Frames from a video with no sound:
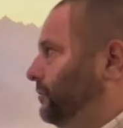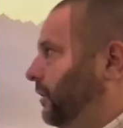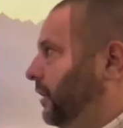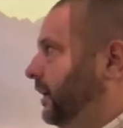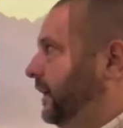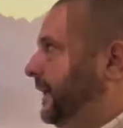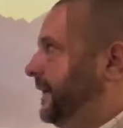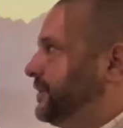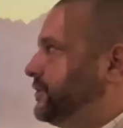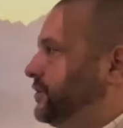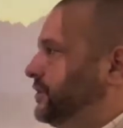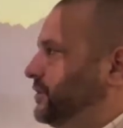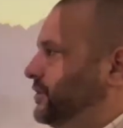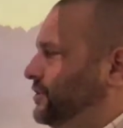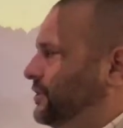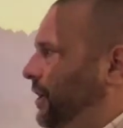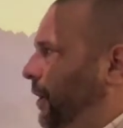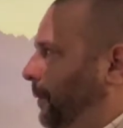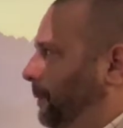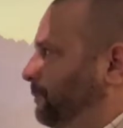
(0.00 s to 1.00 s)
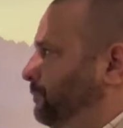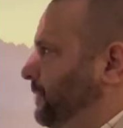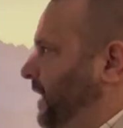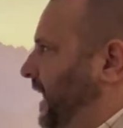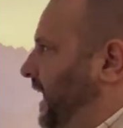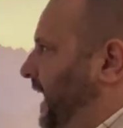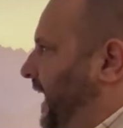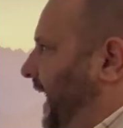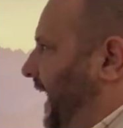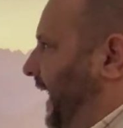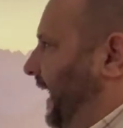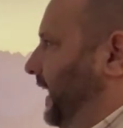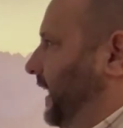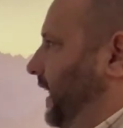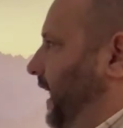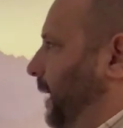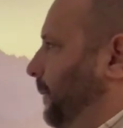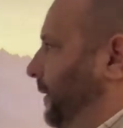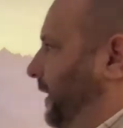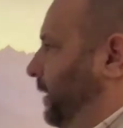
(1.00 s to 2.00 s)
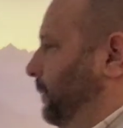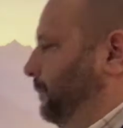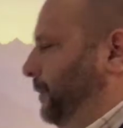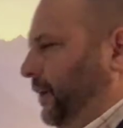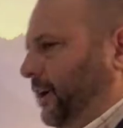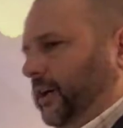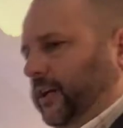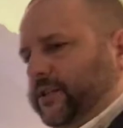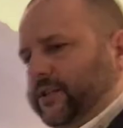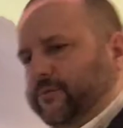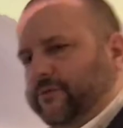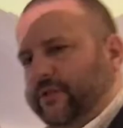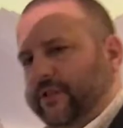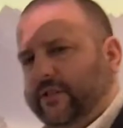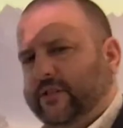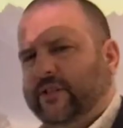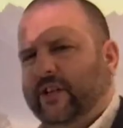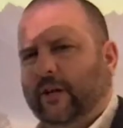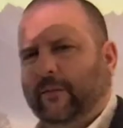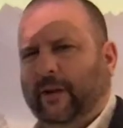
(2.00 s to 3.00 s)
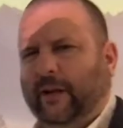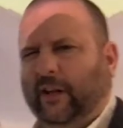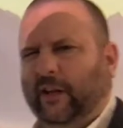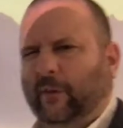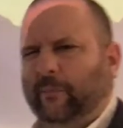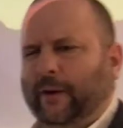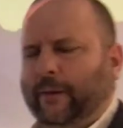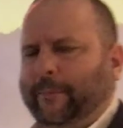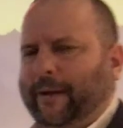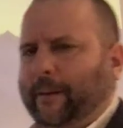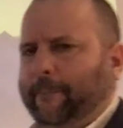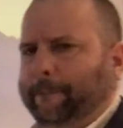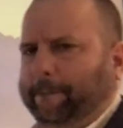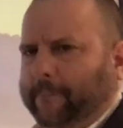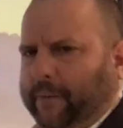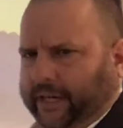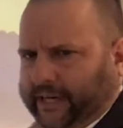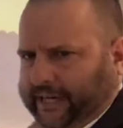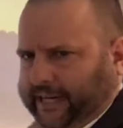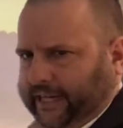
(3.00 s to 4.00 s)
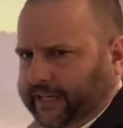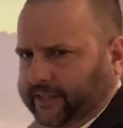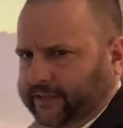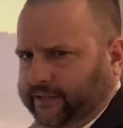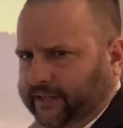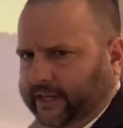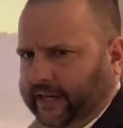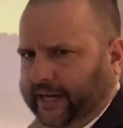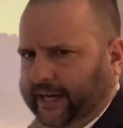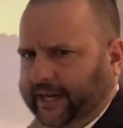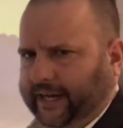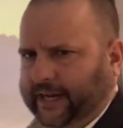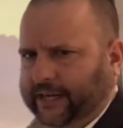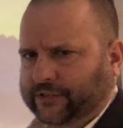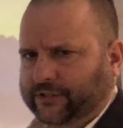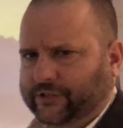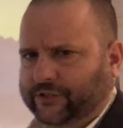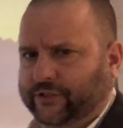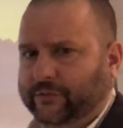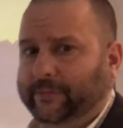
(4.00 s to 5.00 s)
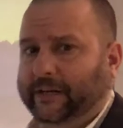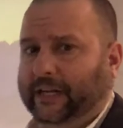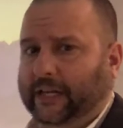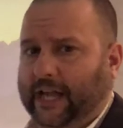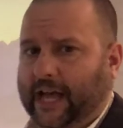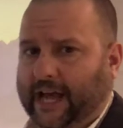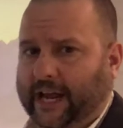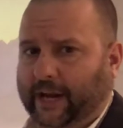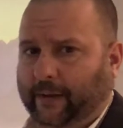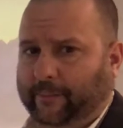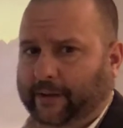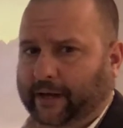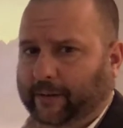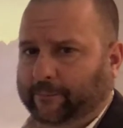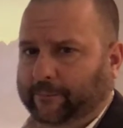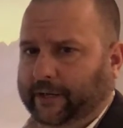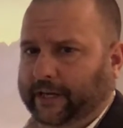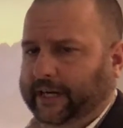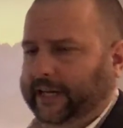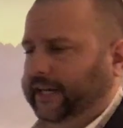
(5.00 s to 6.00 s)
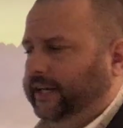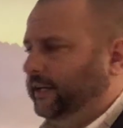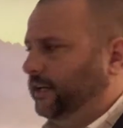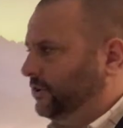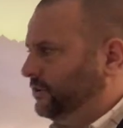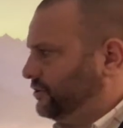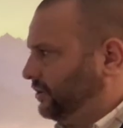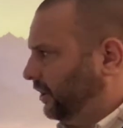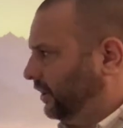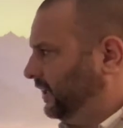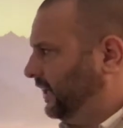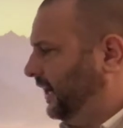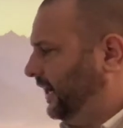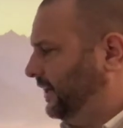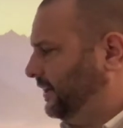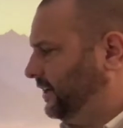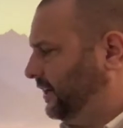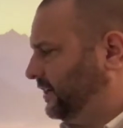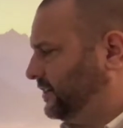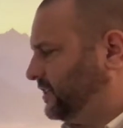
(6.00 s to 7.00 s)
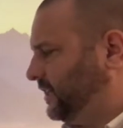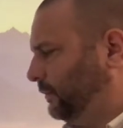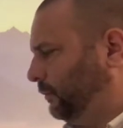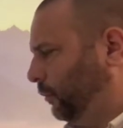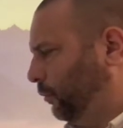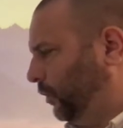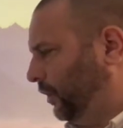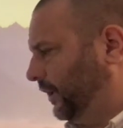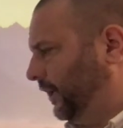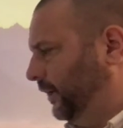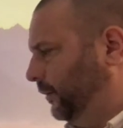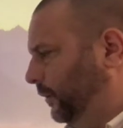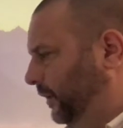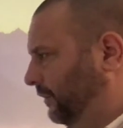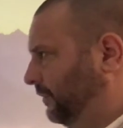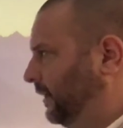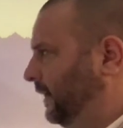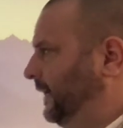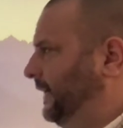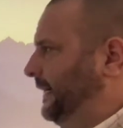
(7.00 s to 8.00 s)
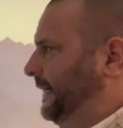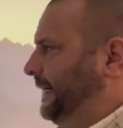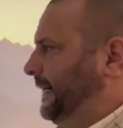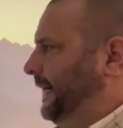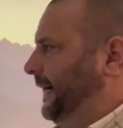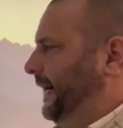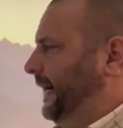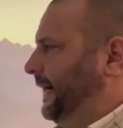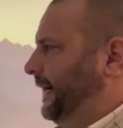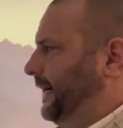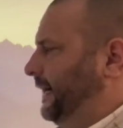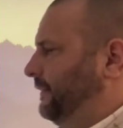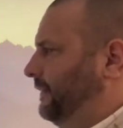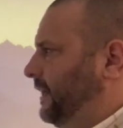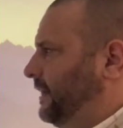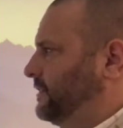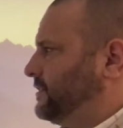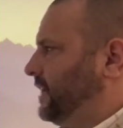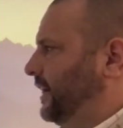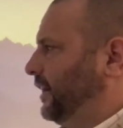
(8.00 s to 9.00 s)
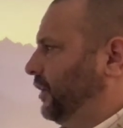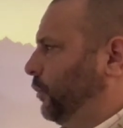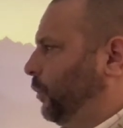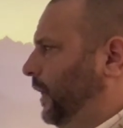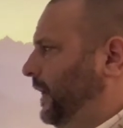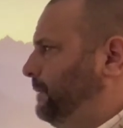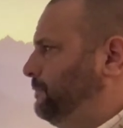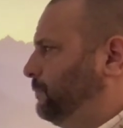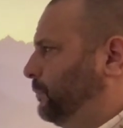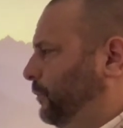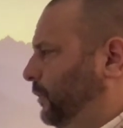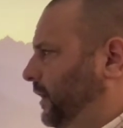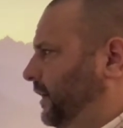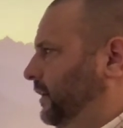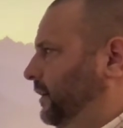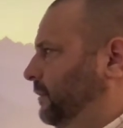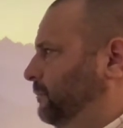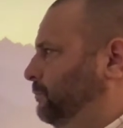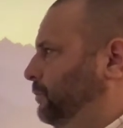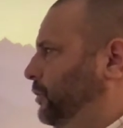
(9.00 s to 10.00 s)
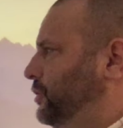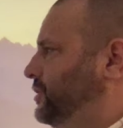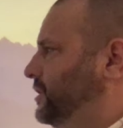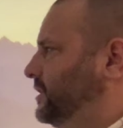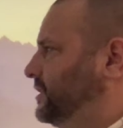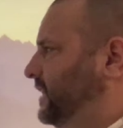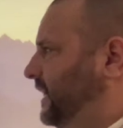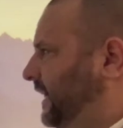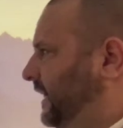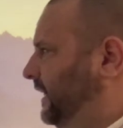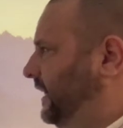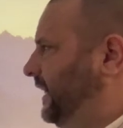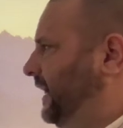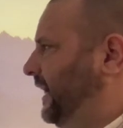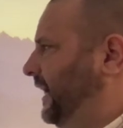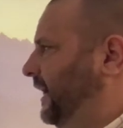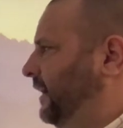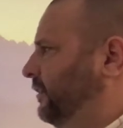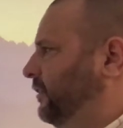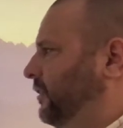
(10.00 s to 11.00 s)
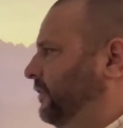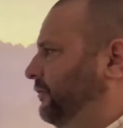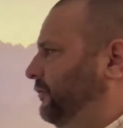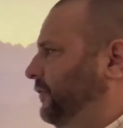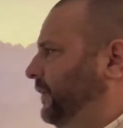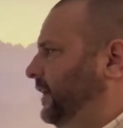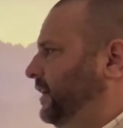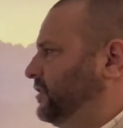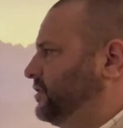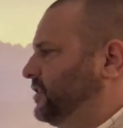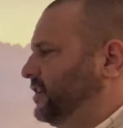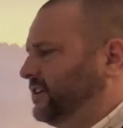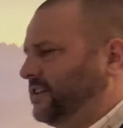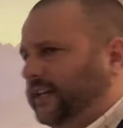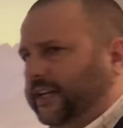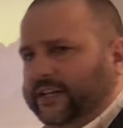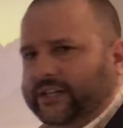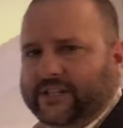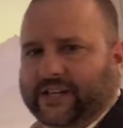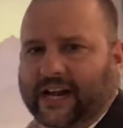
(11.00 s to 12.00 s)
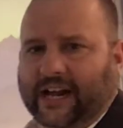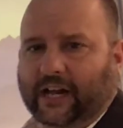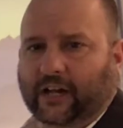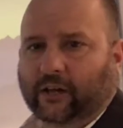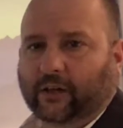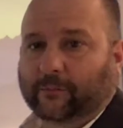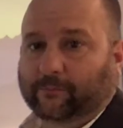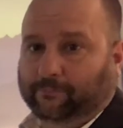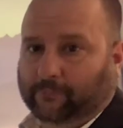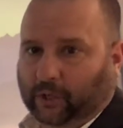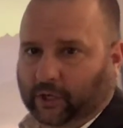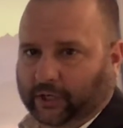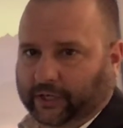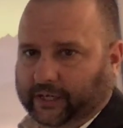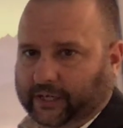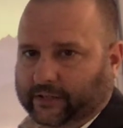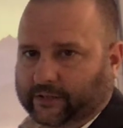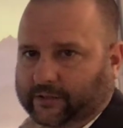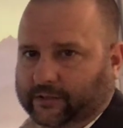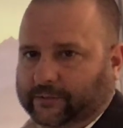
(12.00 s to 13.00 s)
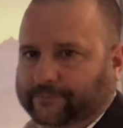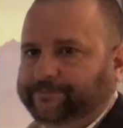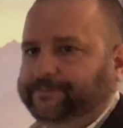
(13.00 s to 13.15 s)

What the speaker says: lesson. So, economic imperialism. So this is going to be a little bit about money today. Actually, it should be a lot about money. And here's our context that we're working with, and that is that Great Britain pushes India out of the finished textile market.